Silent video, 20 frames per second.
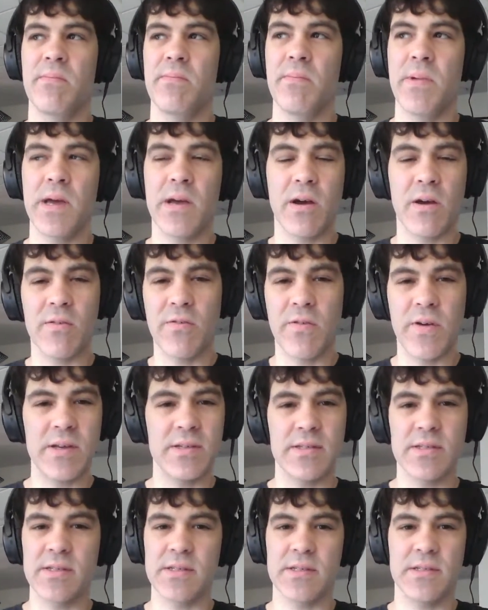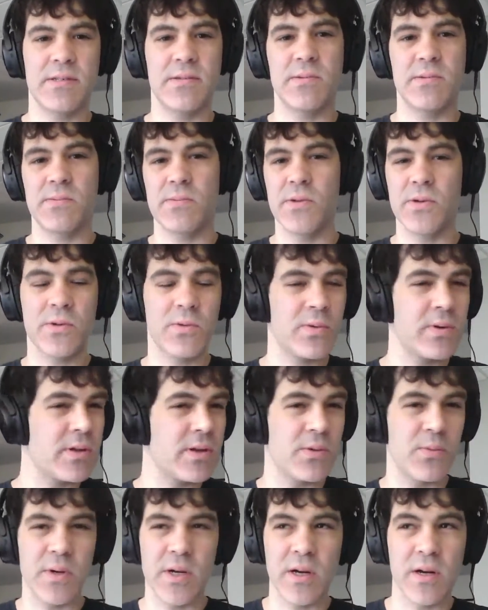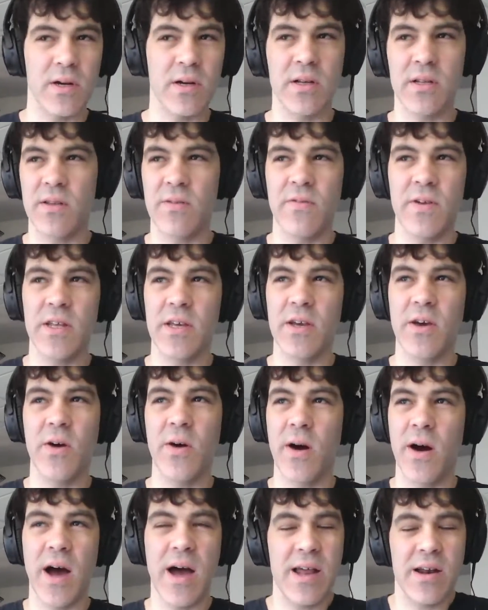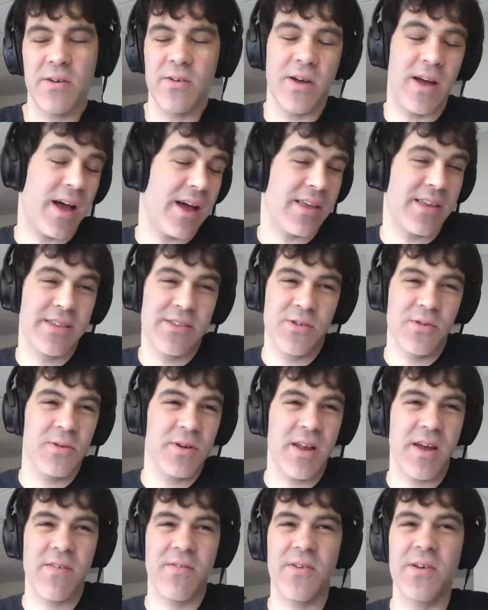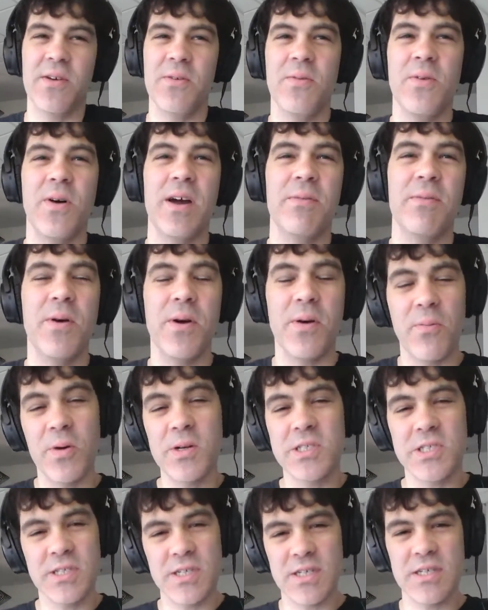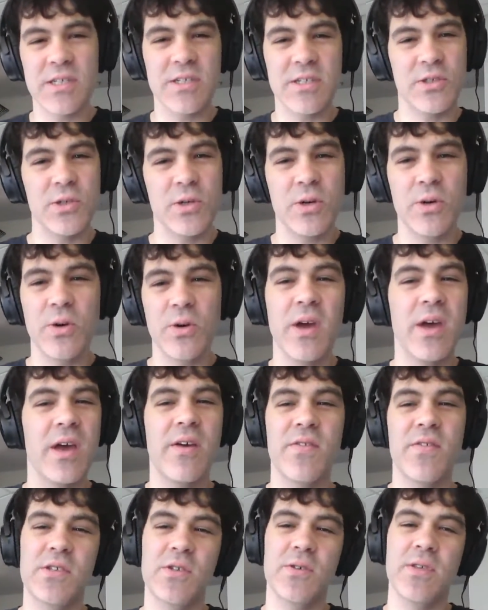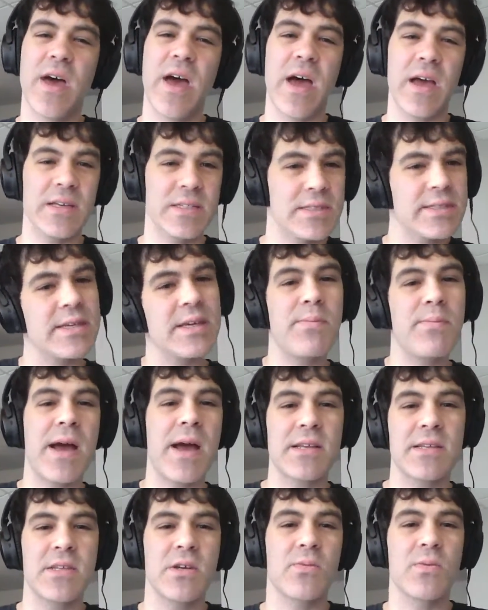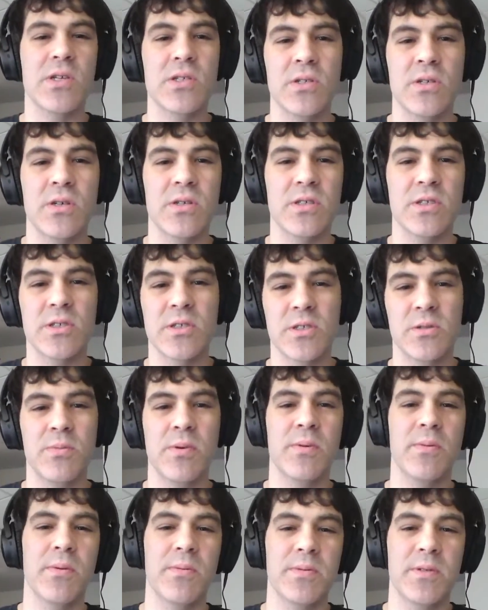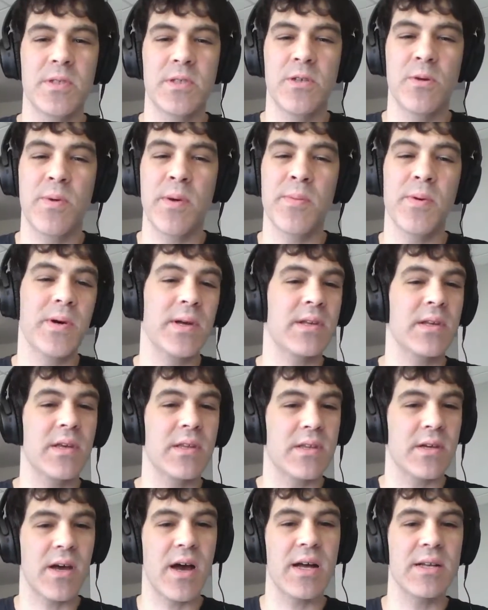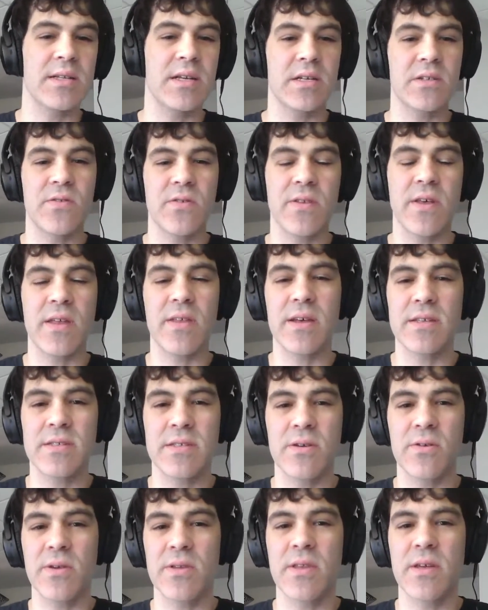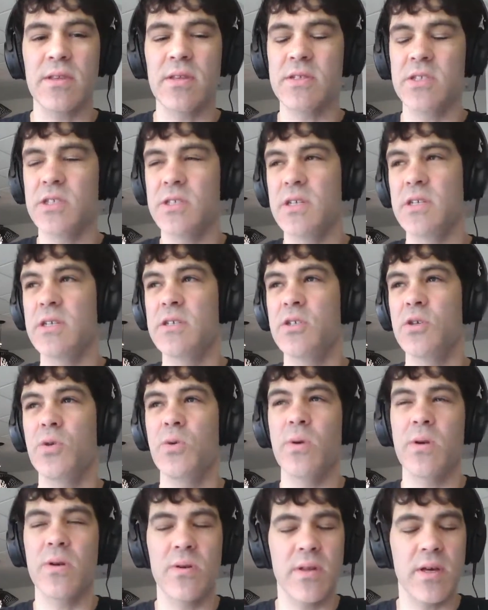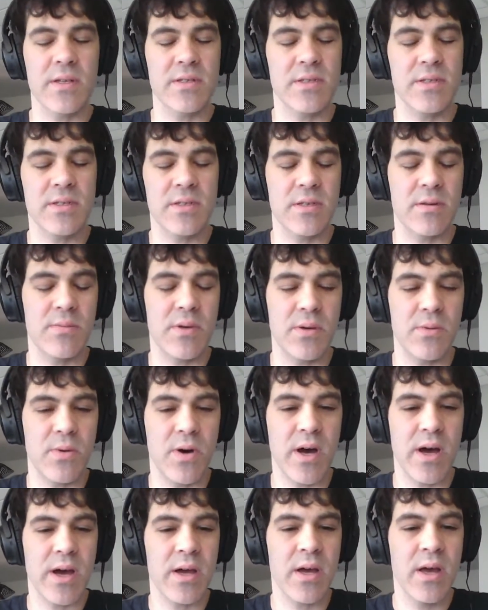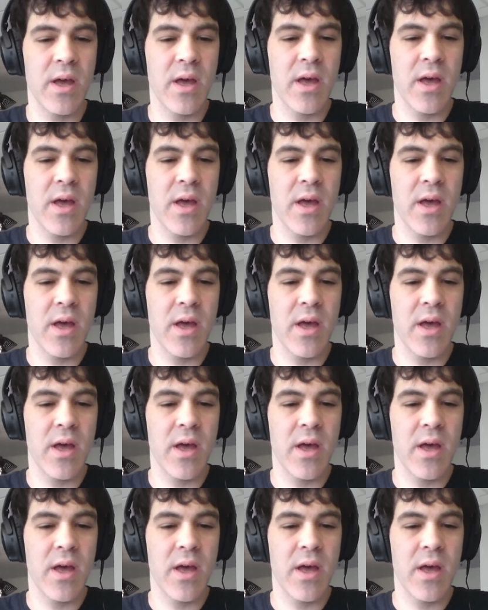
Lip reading: make our faces look really weird in the video. I do whatever you want, but what you need to do if you do that is link back to the original so people can get the context for that. That's the only thing that you need to do under that CCPY